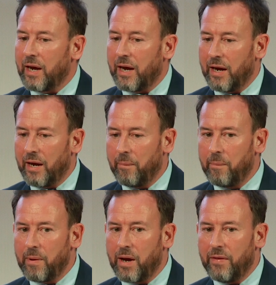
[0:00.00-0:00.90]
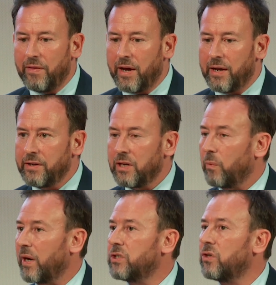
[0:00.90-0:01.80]
Mm-hmm. And then, you know,
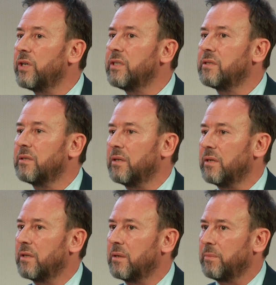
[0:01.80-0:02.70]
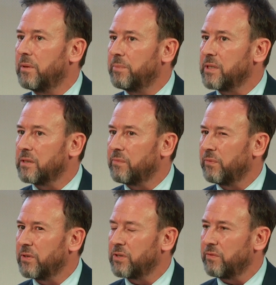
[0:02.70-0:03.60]
when I joined the business for
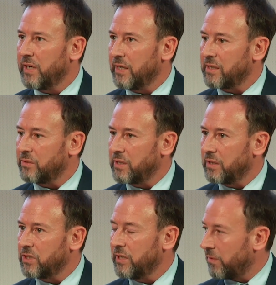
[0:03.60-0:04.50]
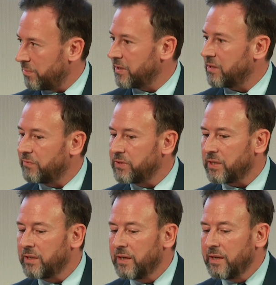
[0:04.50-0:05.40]
the first 3 years, I was their chief operating officer.